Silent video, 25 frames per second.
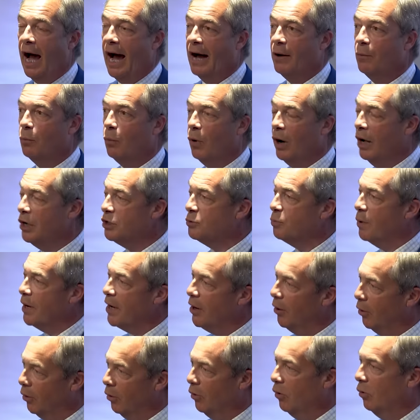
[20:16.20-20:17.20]
And whilst
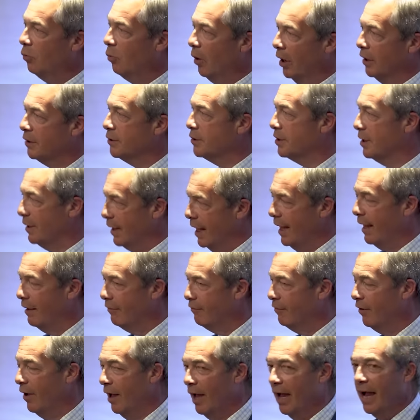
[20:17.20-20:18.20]
we all want to
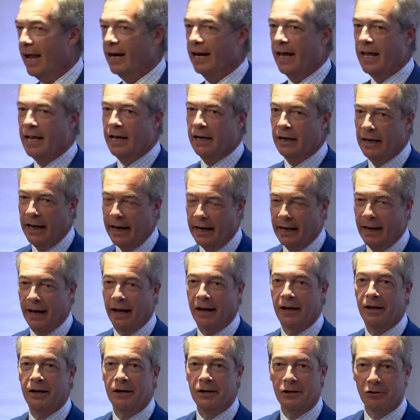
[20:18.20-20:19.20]
live in a
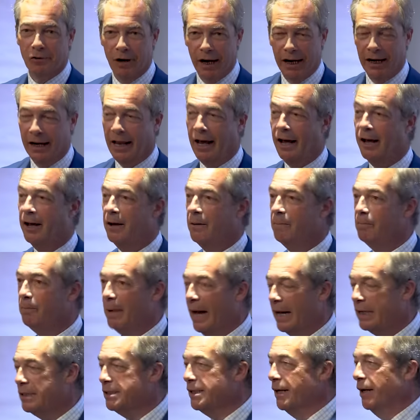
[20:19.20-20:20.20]
cleaner, greener,
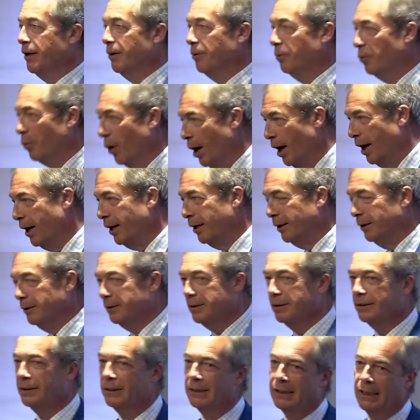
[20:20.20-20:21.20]
better
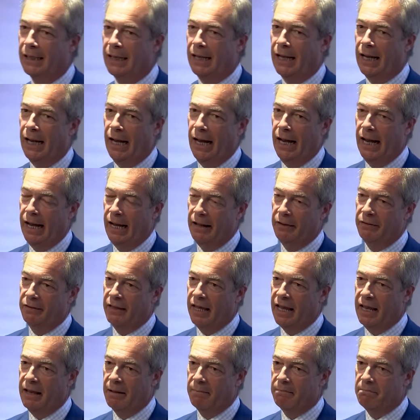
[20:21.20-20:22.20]
world, uh,
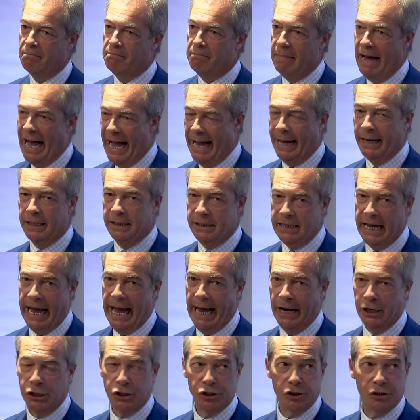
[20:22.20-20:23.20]
the mad
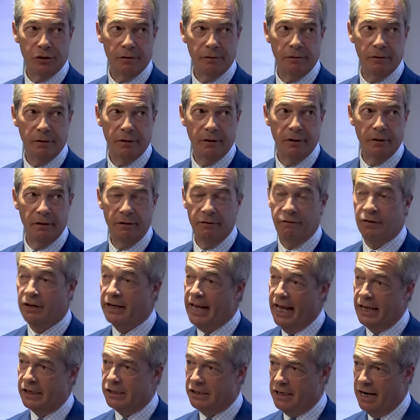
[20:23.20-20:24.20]
dash for
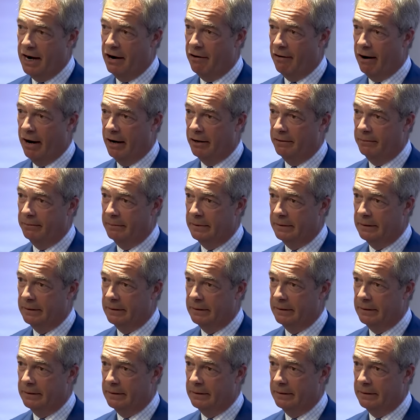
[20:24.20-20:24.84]
net zero